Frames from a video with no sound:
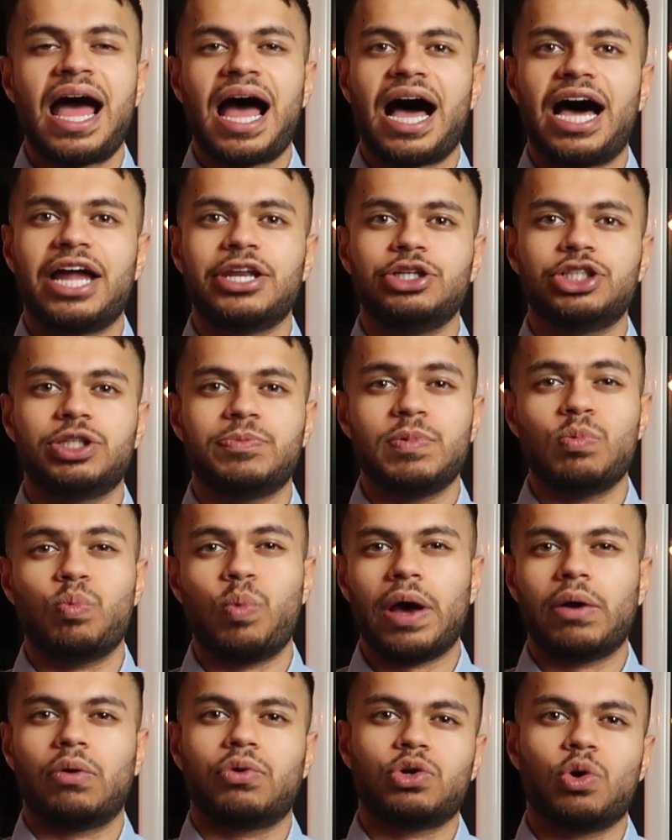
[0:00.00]
and you should be
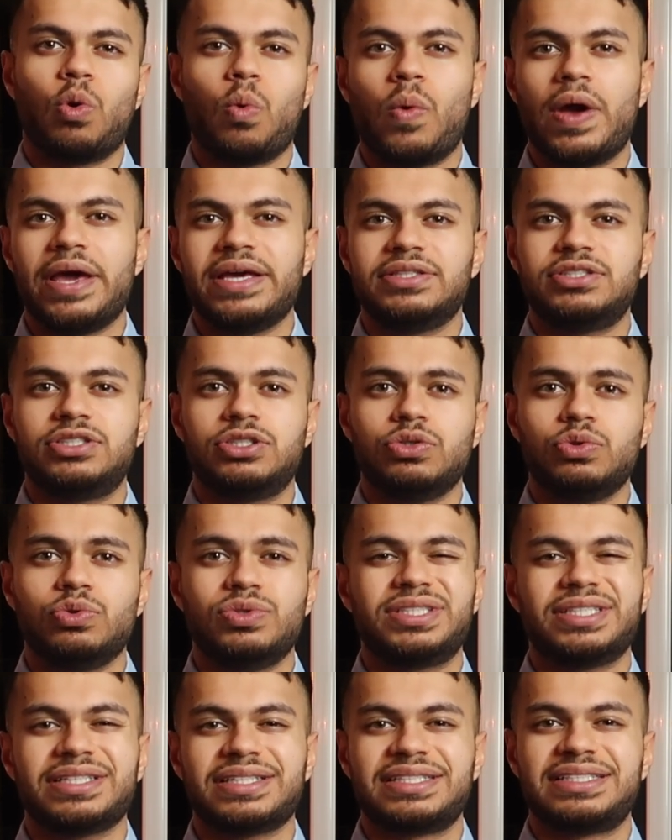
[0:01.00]
well on your way to
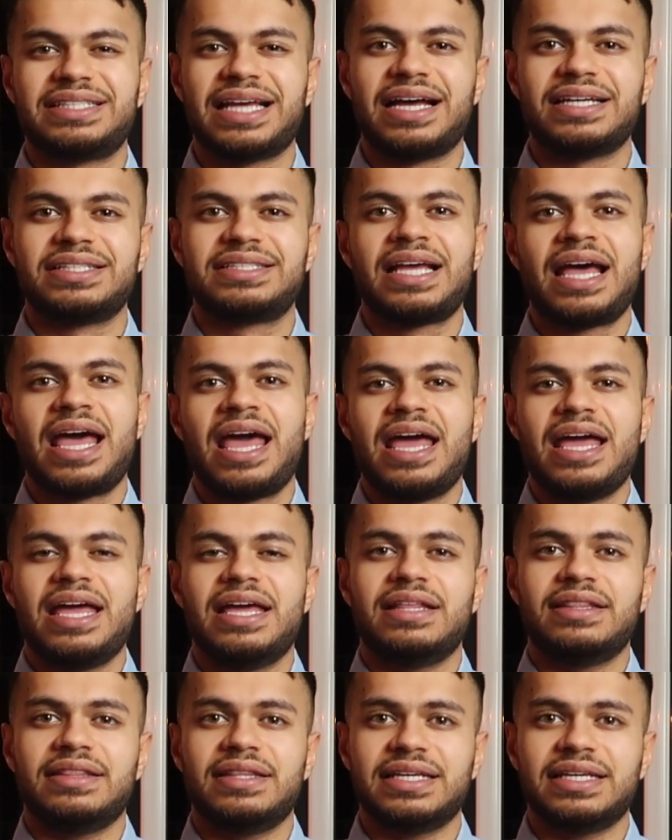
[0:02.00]
success in